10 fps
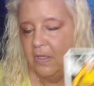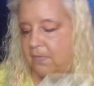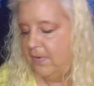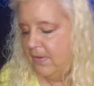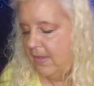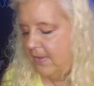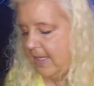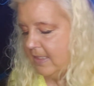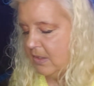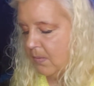You feel that
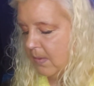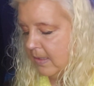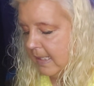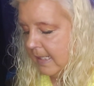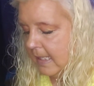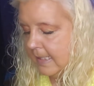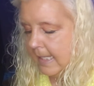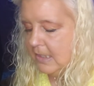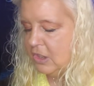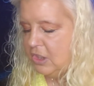things are working
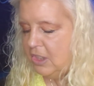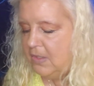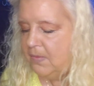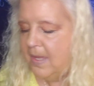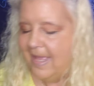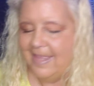against you.